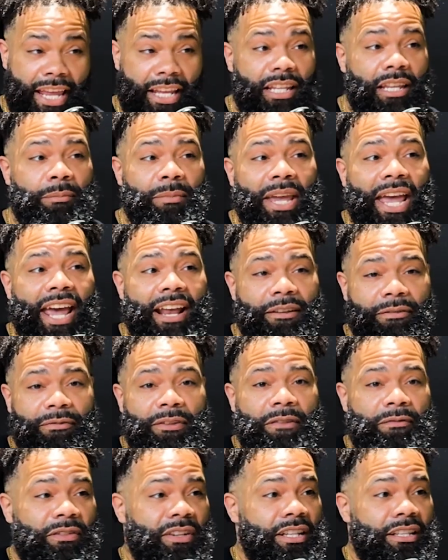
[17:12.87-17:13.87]
let me add a
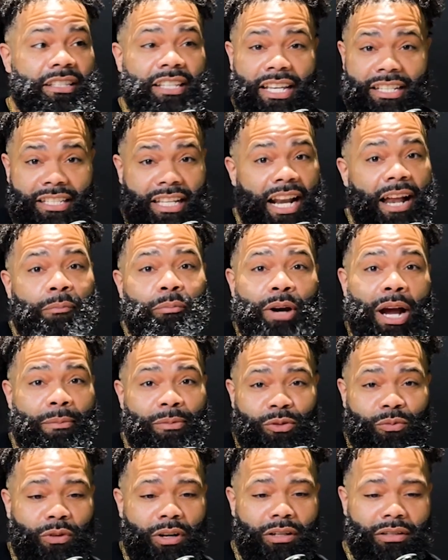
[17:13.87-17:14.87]
5th and a 6th, and I
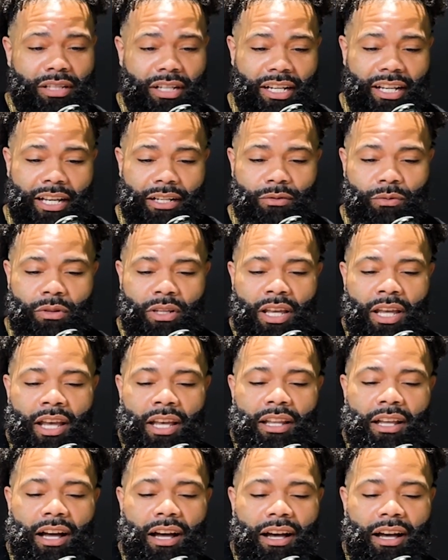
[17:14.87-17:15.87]
promise we'll go to the next one.
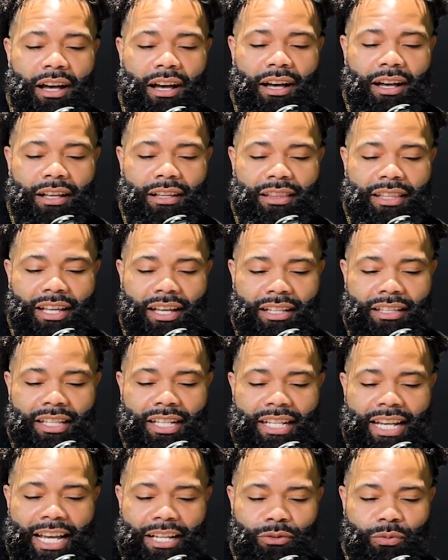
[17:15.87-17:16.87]
The
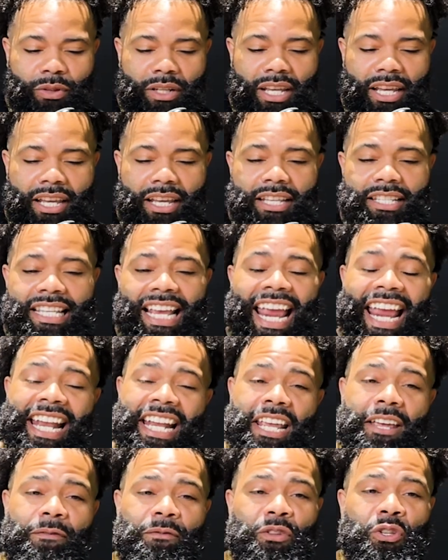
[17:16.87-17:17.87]
next one is, and
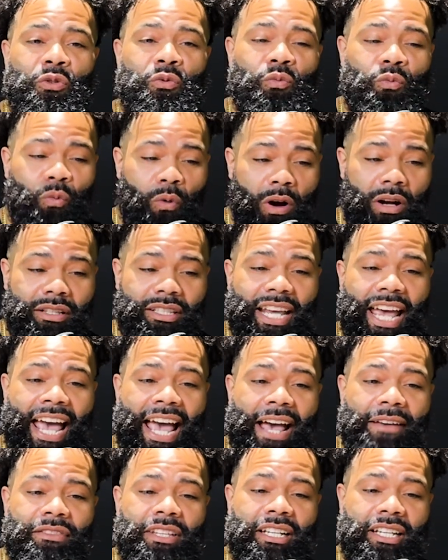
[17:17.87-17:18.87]
if you want to
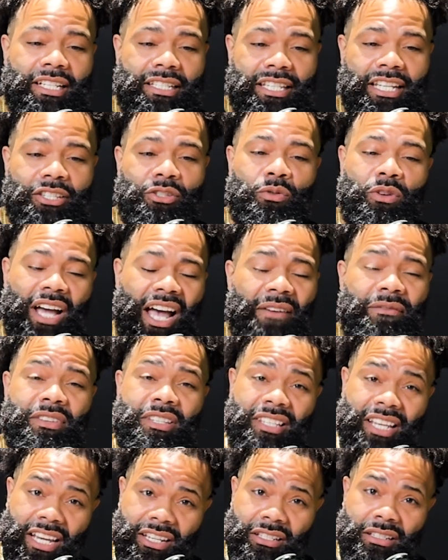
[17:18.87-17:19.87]
have the continued
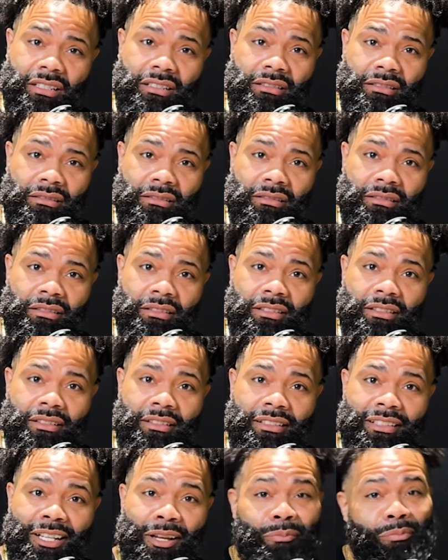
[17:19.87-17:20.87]
conversation,
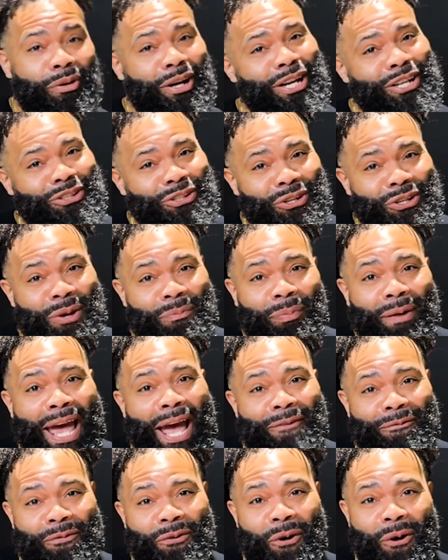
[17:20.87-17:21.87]
bring us on your
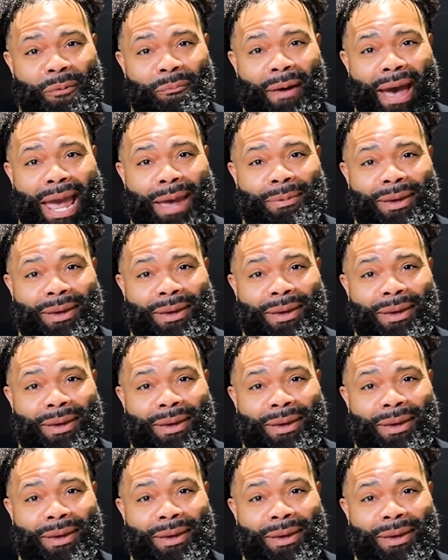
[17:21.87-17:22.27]
platform, baby.